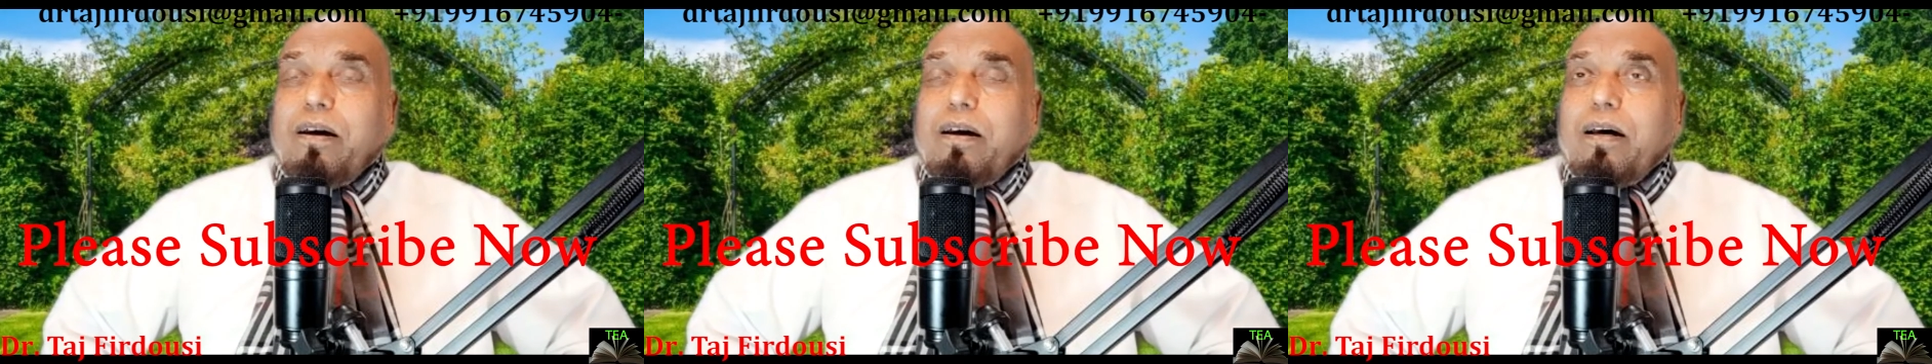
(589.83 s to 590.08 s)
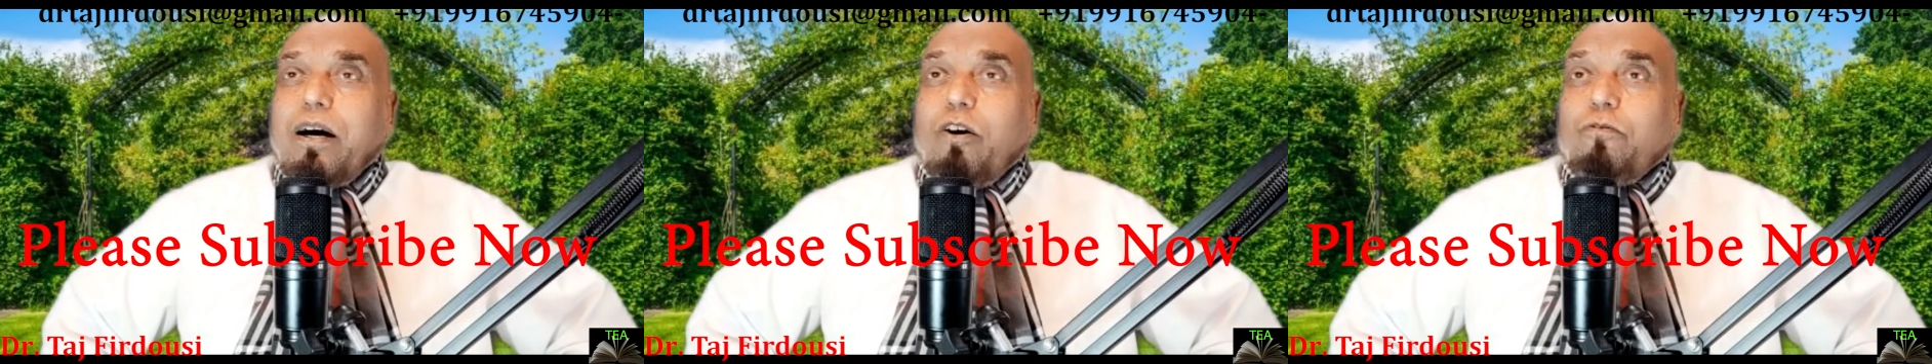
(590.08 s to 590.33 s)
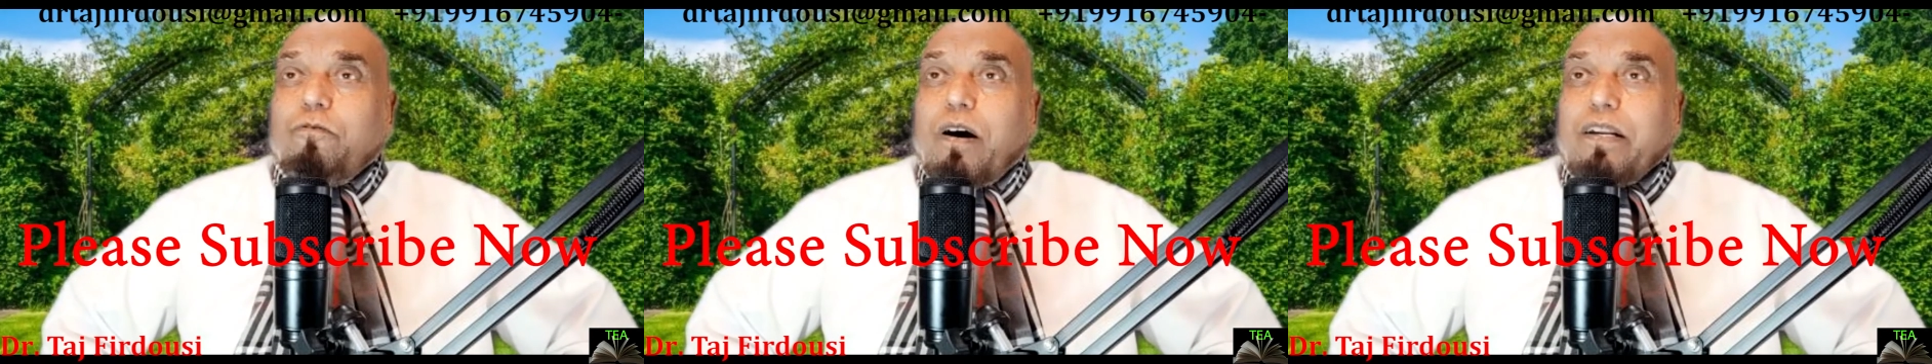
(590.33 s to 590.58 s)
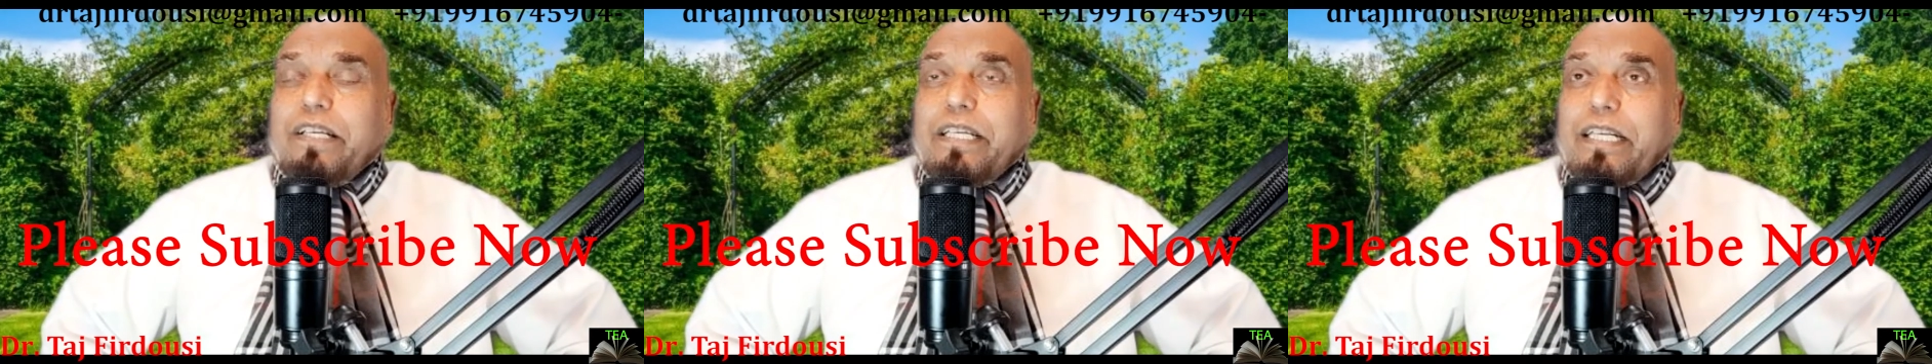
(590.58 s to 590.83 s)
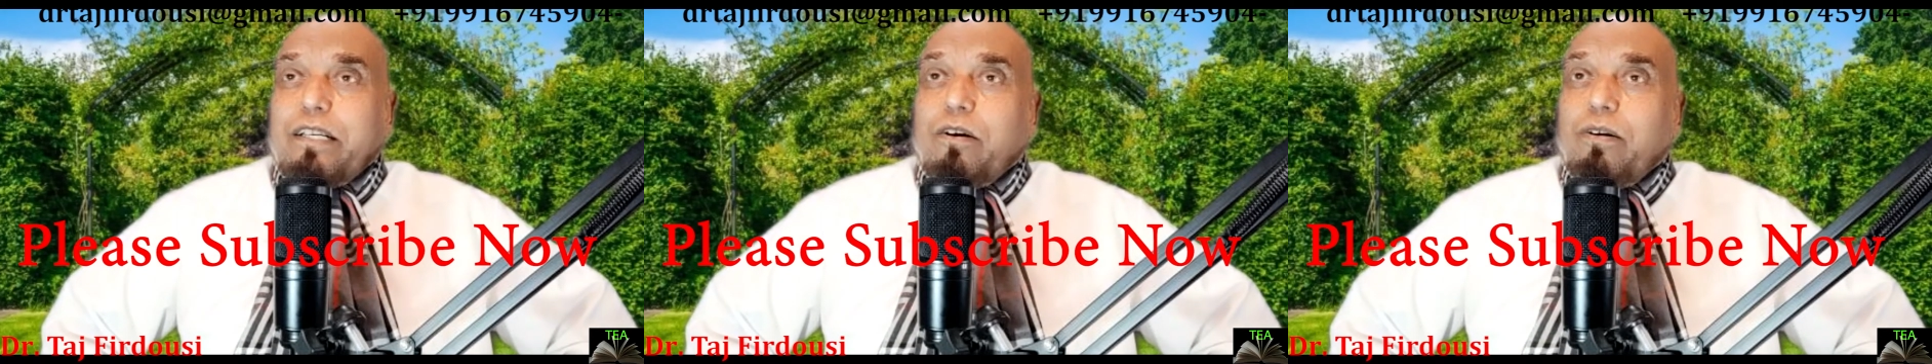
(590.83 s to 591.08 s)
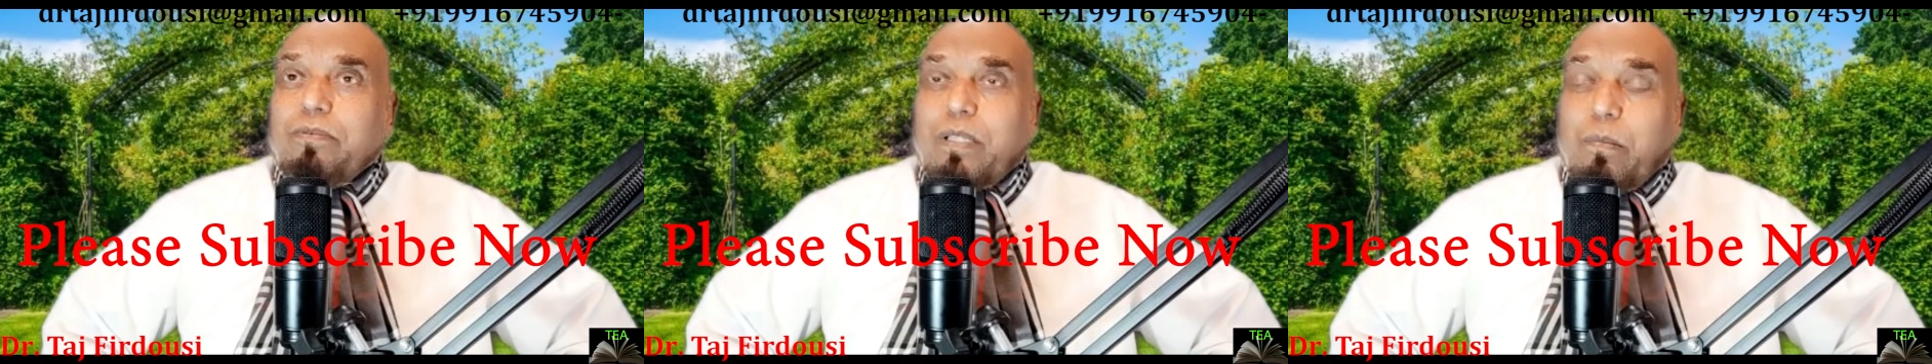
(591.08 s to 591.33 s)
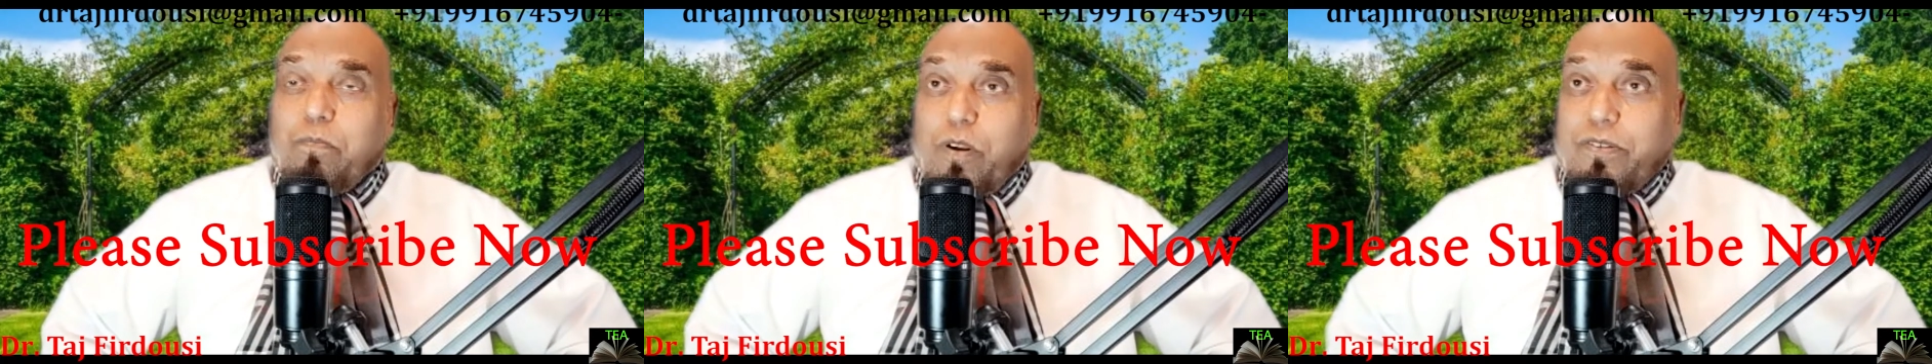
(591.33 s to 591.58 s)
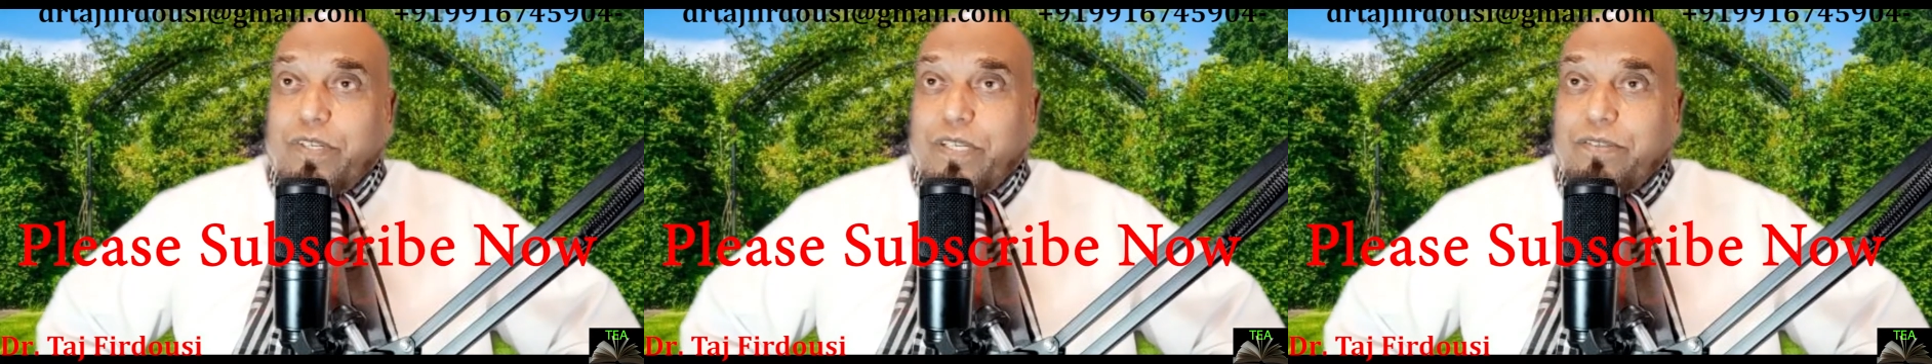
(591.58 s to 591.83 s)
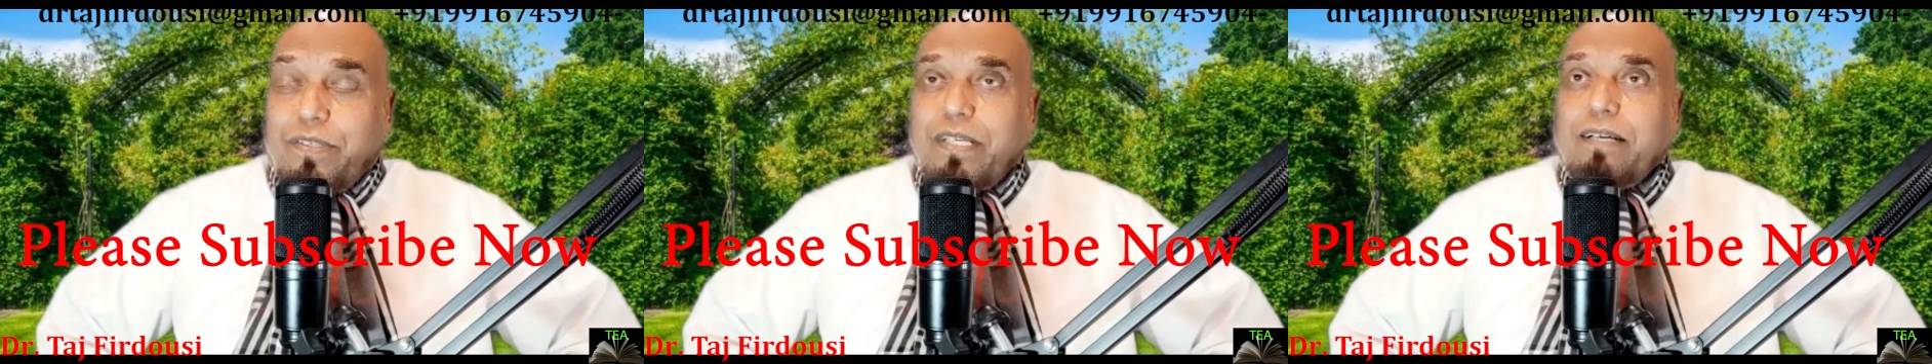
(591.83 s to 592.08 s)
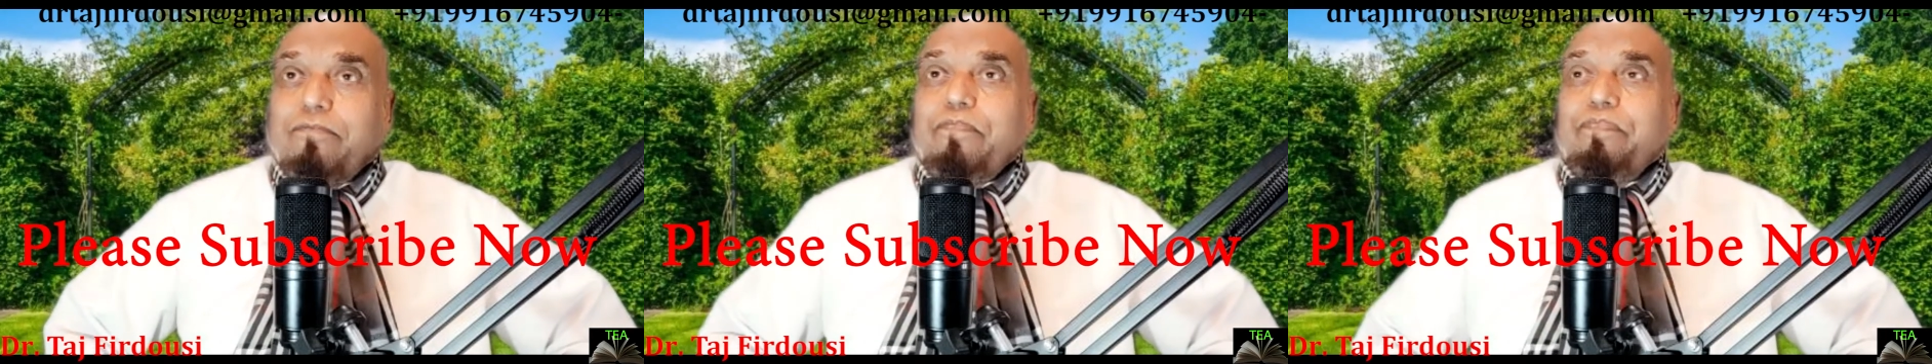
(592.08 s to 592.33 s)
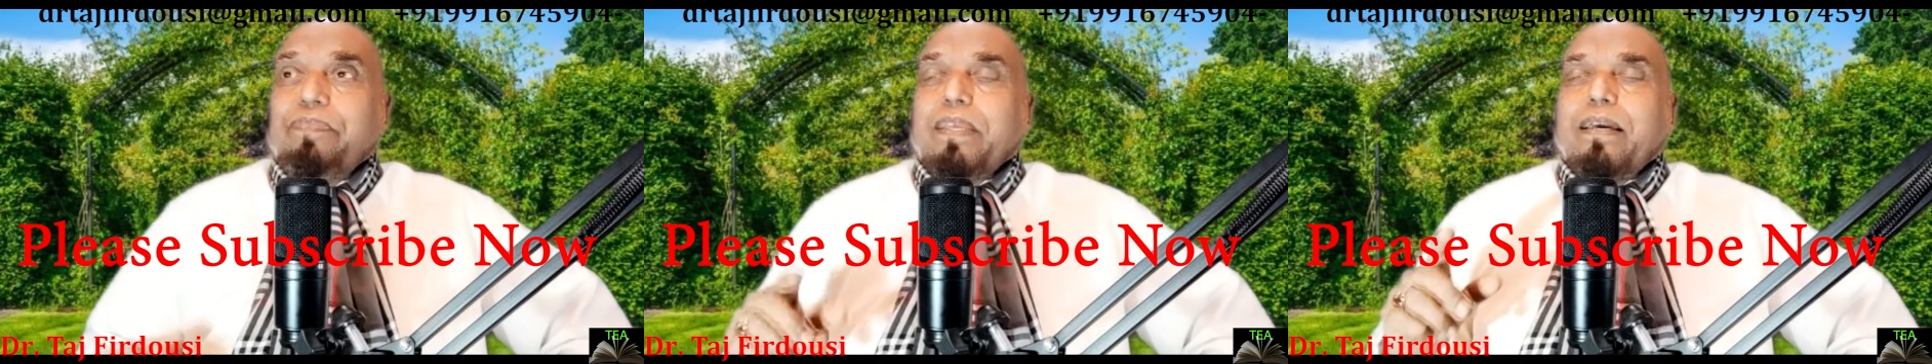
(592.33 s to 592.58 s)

How far did it go, the process?